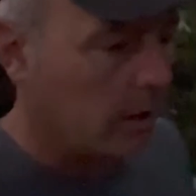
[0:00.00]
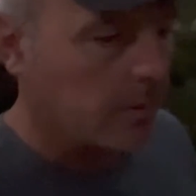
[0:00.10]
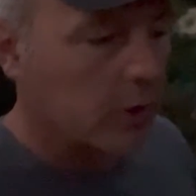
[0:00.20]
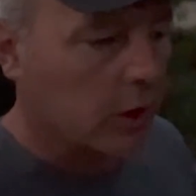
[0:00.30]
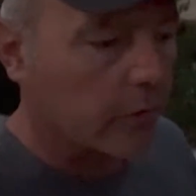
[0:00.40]

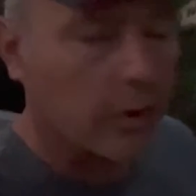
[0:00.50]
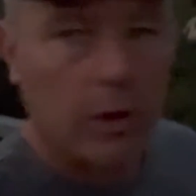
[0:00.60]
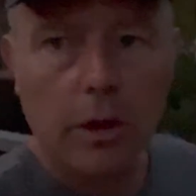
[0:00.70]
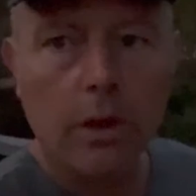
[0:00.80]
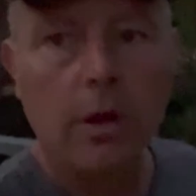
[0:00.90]

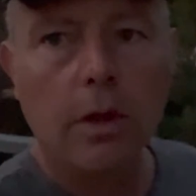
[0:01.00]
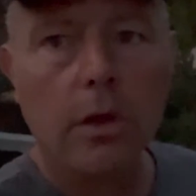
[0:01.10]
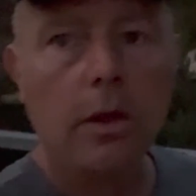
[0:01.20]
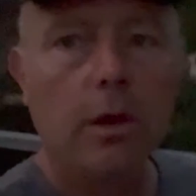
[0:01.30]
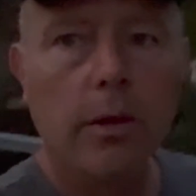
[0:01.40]
observer,
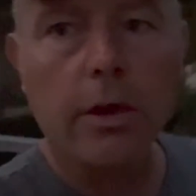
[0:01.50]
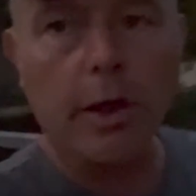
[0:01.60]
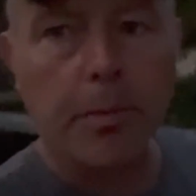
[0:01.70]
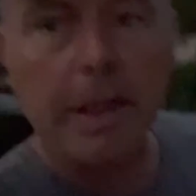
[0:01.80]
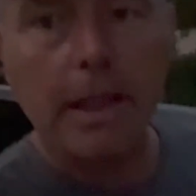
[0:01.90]

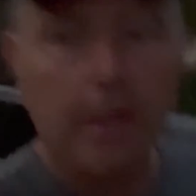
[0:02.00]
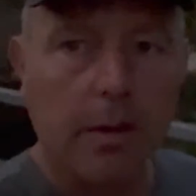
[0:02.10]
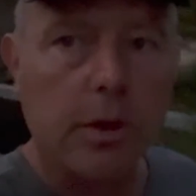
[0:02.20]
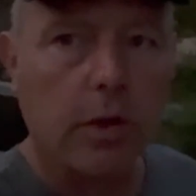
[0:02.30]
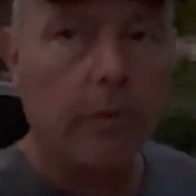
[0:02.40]
there being an
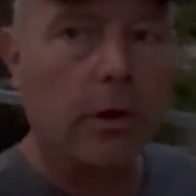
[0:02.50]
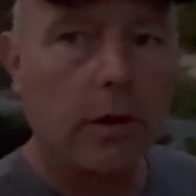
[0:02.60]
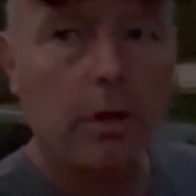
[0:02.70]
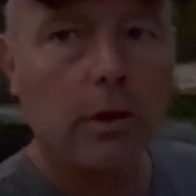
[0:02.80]
observer,